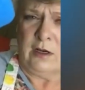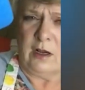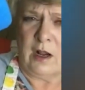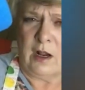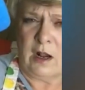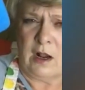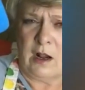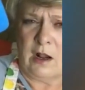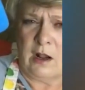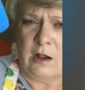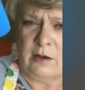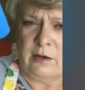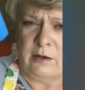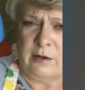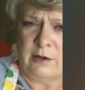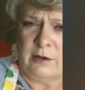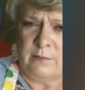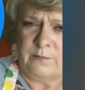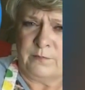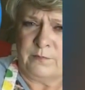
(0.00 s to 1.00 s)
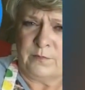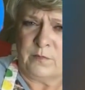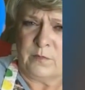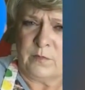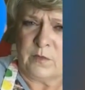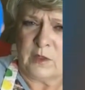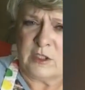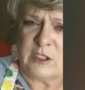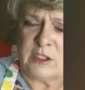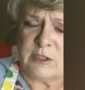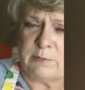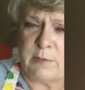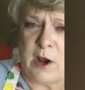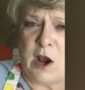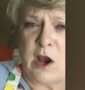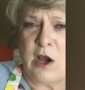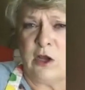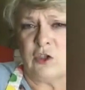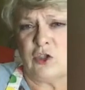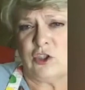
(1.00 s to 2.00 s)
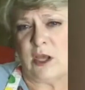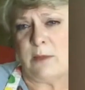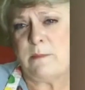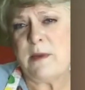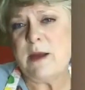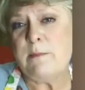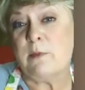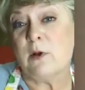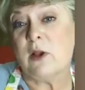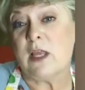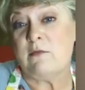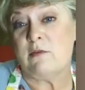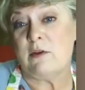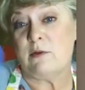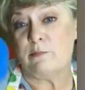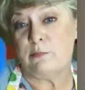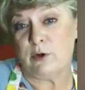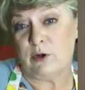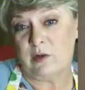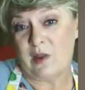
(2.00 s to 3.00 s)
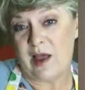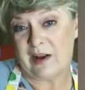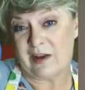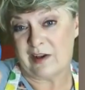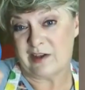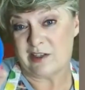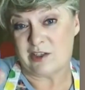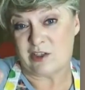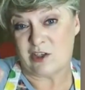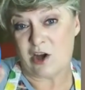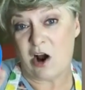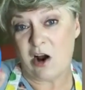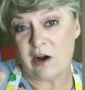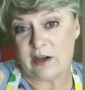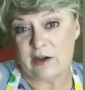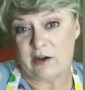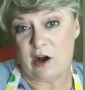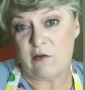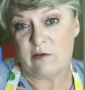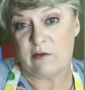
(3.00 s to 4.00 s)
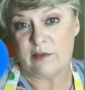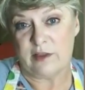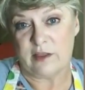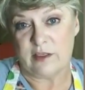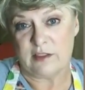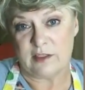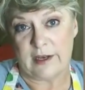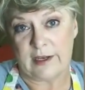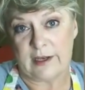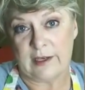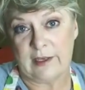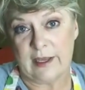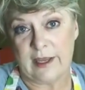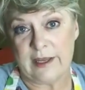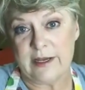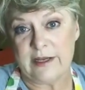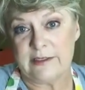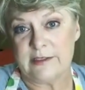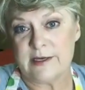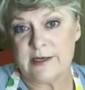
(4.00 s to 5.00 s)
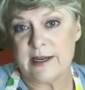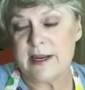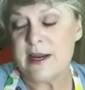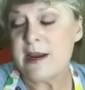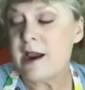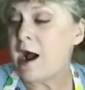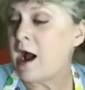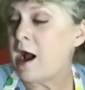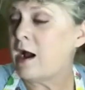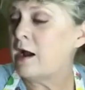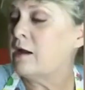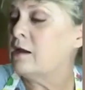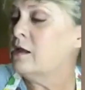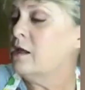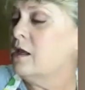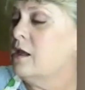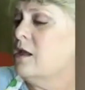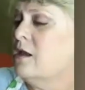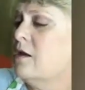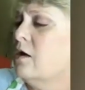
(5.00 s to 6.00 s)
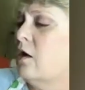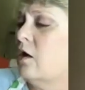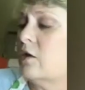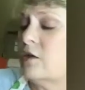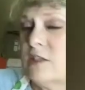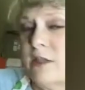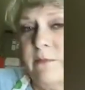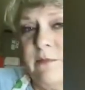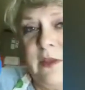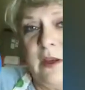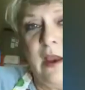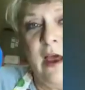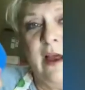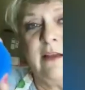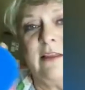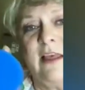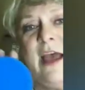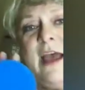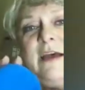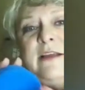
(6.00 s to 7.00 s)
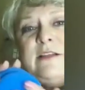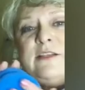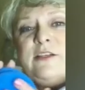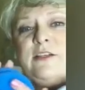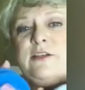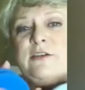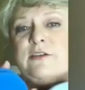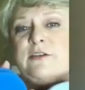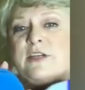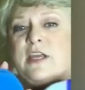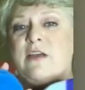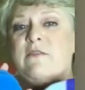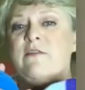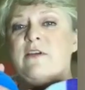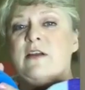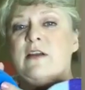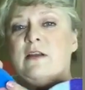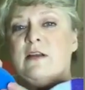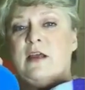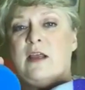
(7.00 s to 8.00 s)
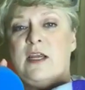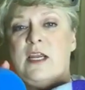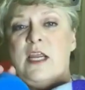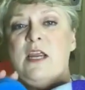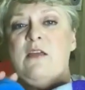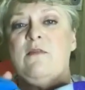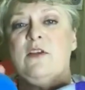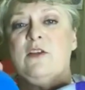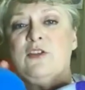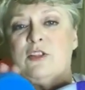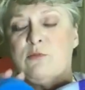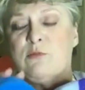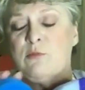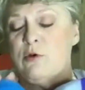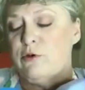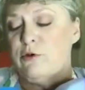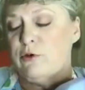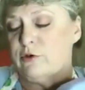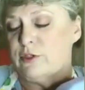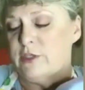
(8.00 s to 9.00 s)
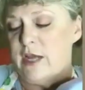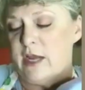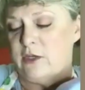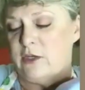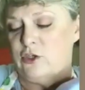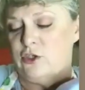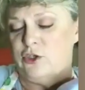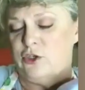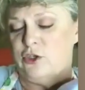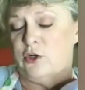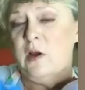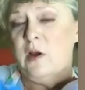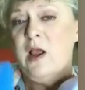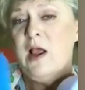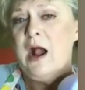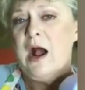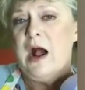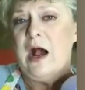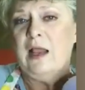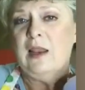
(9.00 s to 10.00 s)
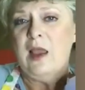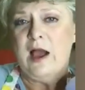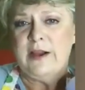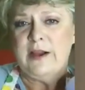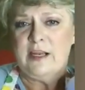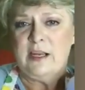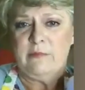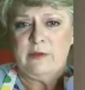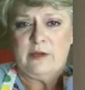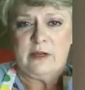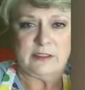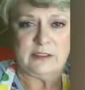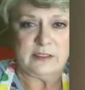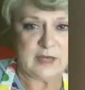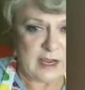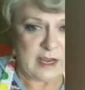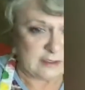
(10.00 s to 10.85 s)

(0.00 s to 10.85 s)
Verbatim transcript: uh, sponge. Some people even put like a stocking over this, like a lady's knee high or something like that to give it an even smoother texture. I like it because it